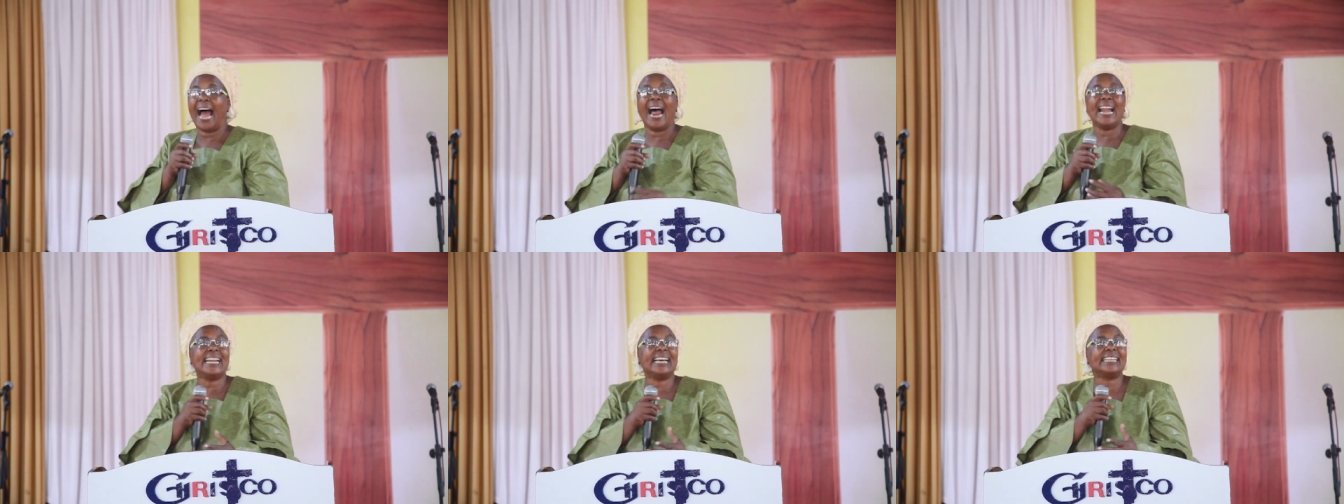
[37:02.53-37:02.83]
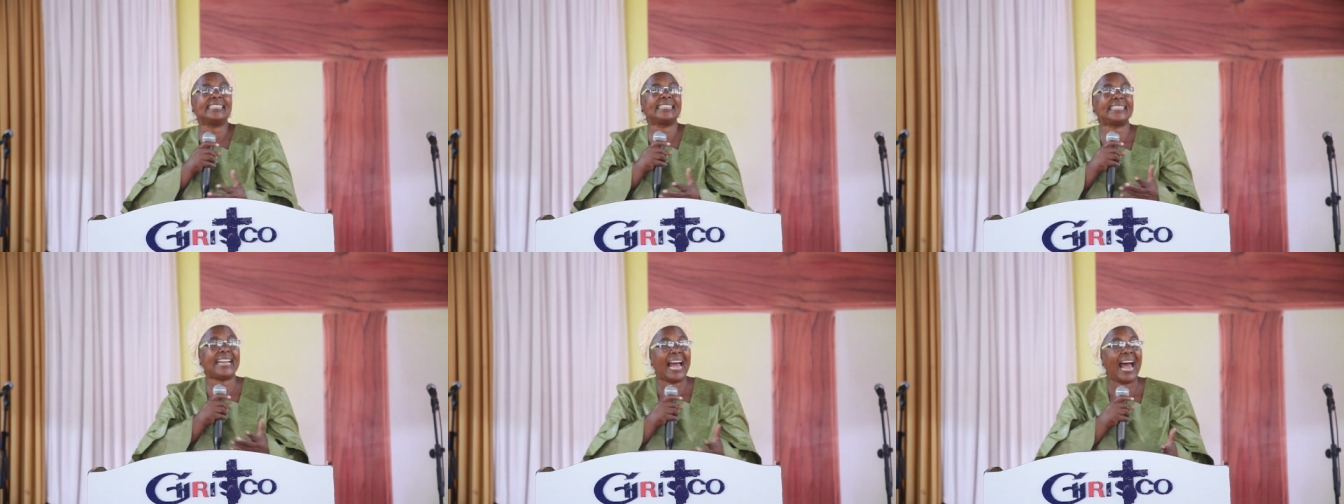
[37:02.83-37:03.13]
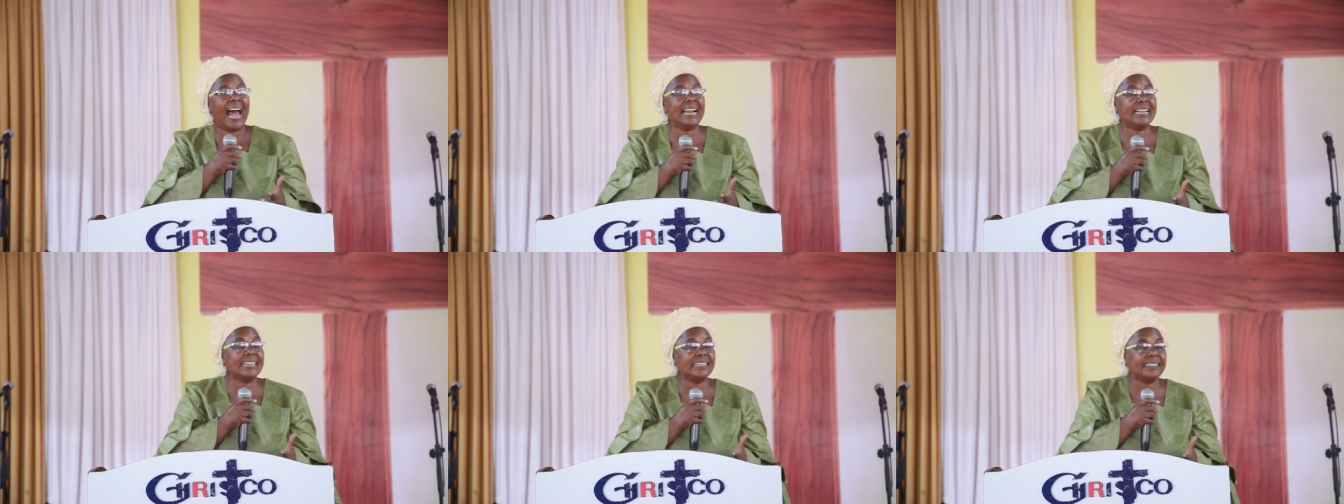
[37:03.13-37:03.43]

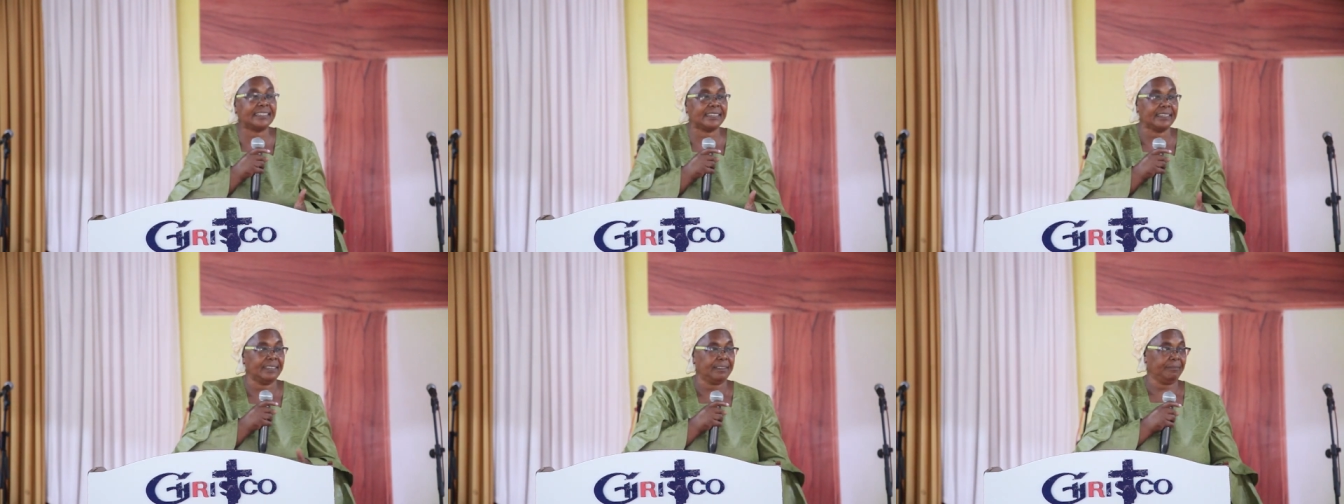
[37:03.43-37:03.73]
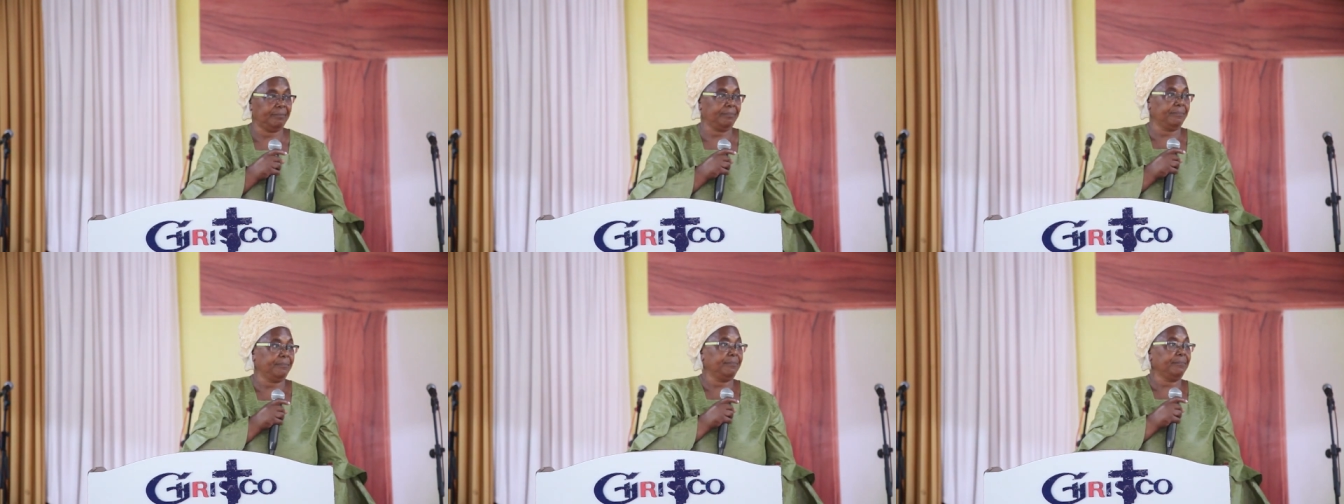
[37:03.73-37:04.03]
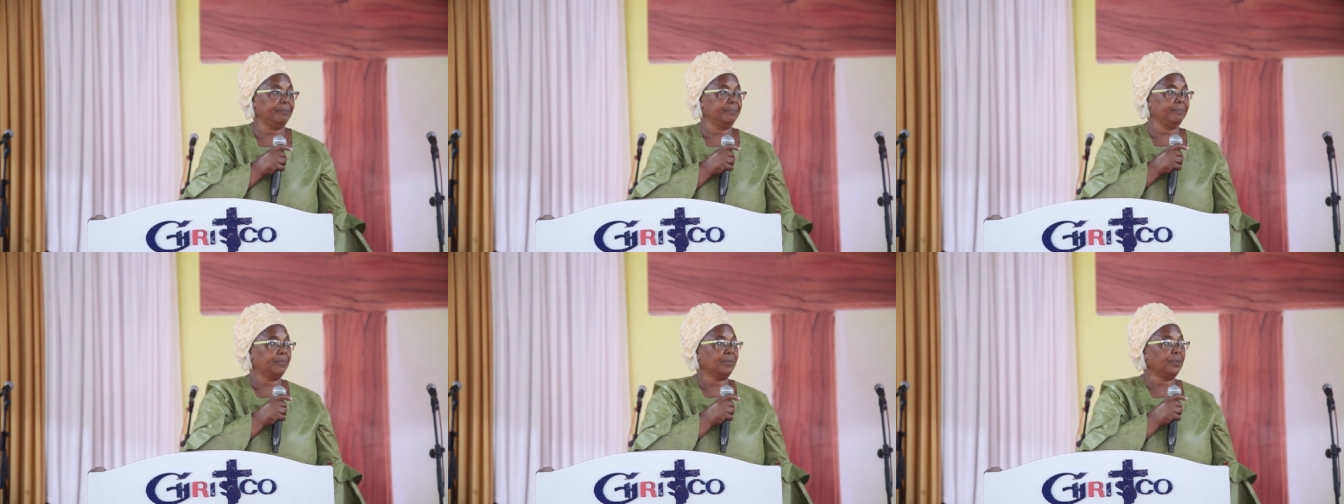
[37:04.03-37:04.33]
understand
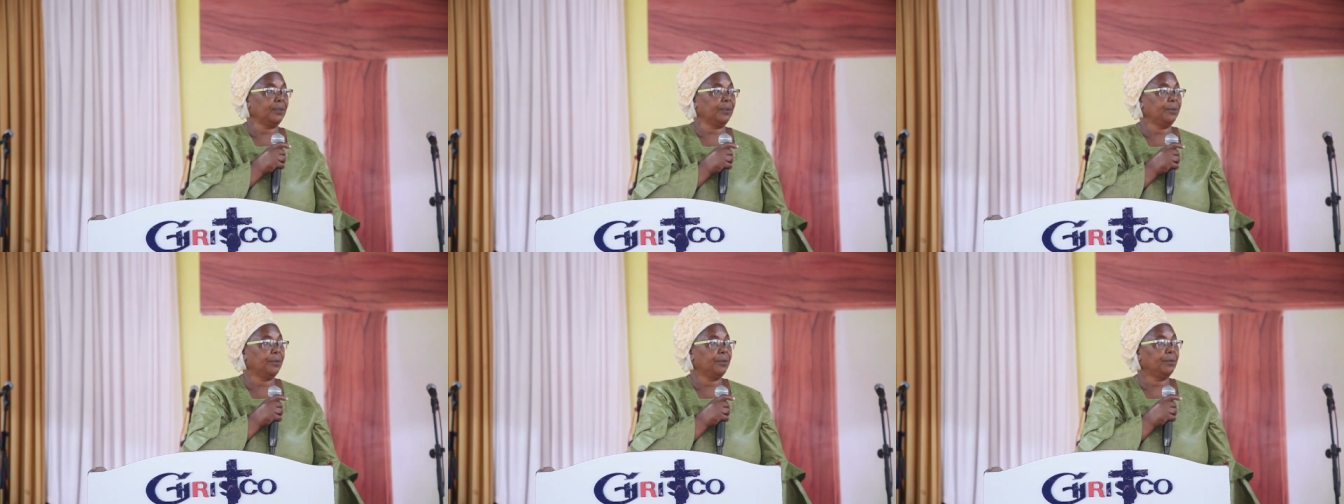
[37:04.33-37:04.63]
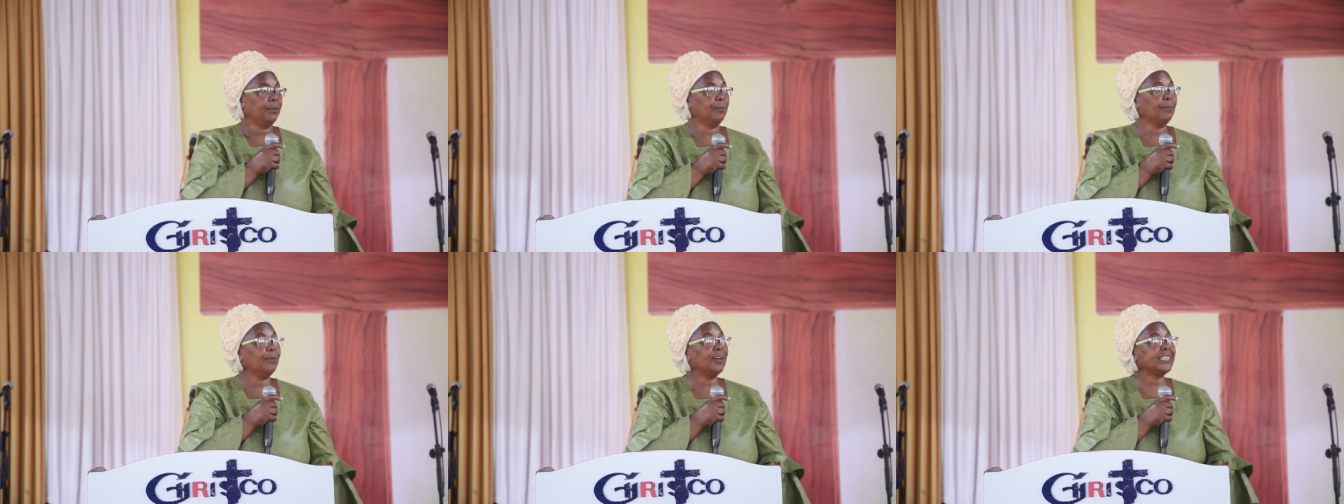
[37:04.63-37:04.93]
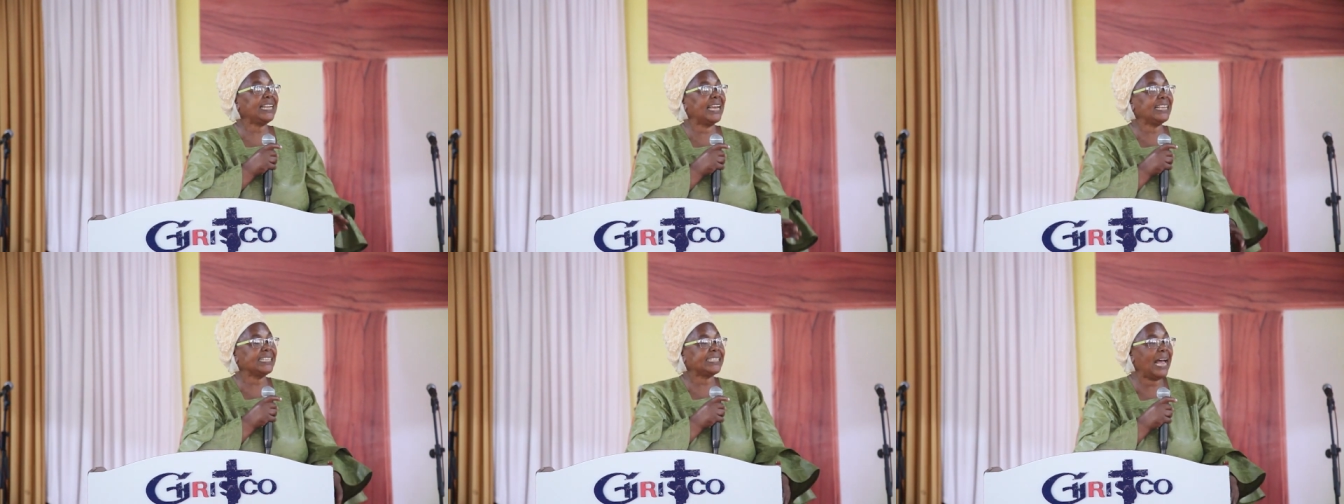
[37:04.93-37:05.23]

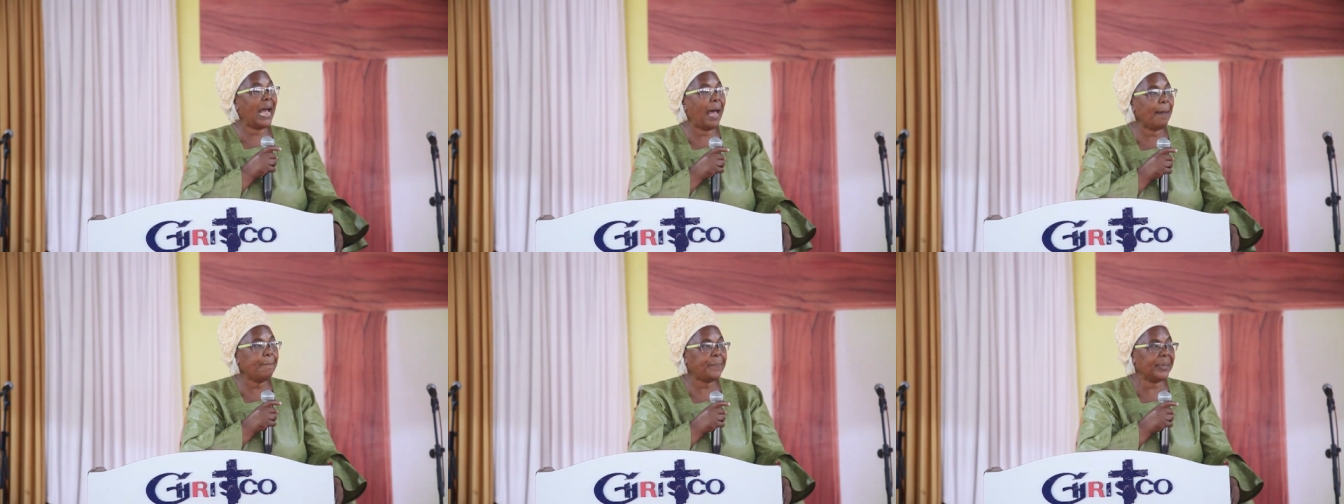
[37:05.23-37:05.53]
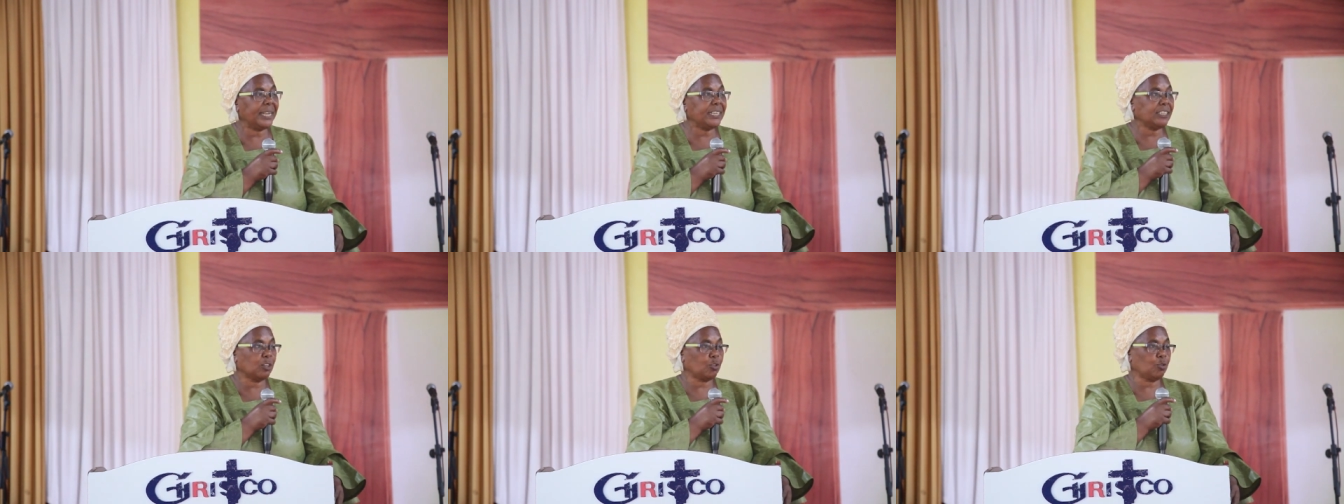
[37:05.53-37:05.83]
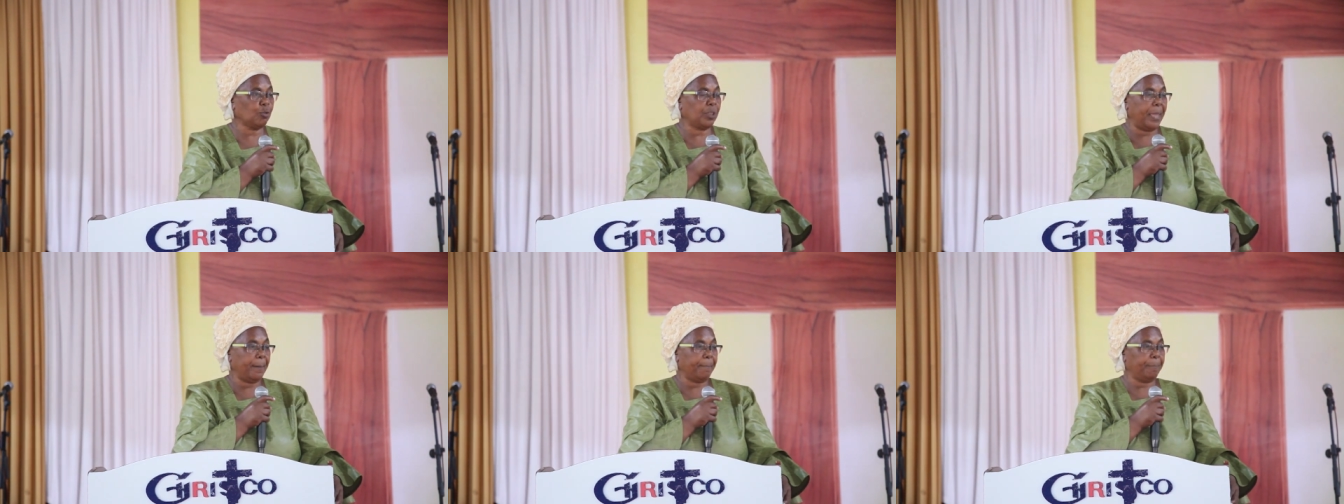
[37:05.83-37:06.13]
what has happened
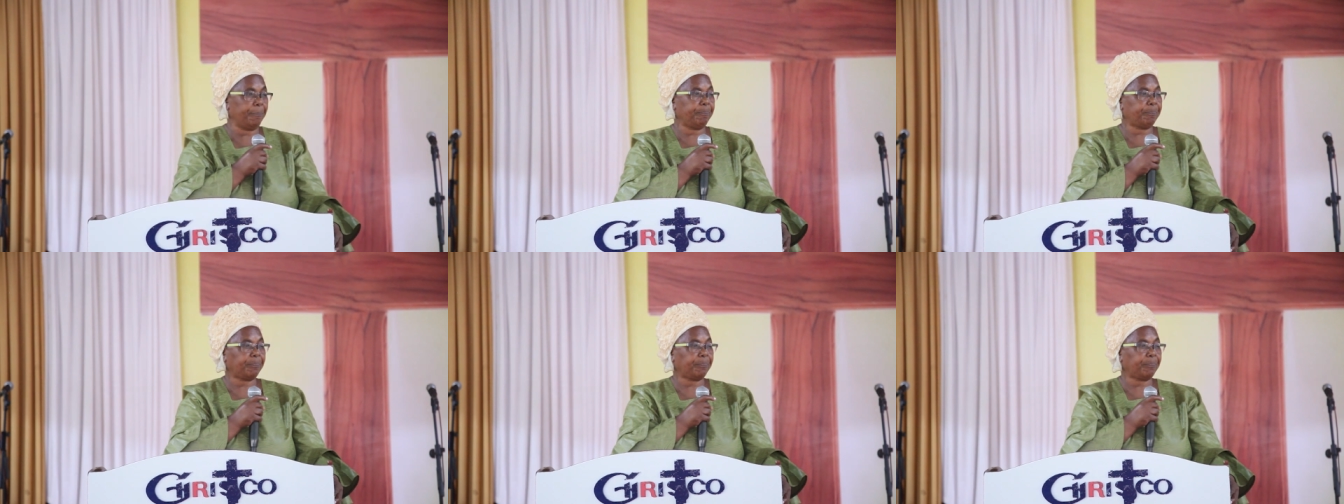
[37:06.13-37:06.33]
to them.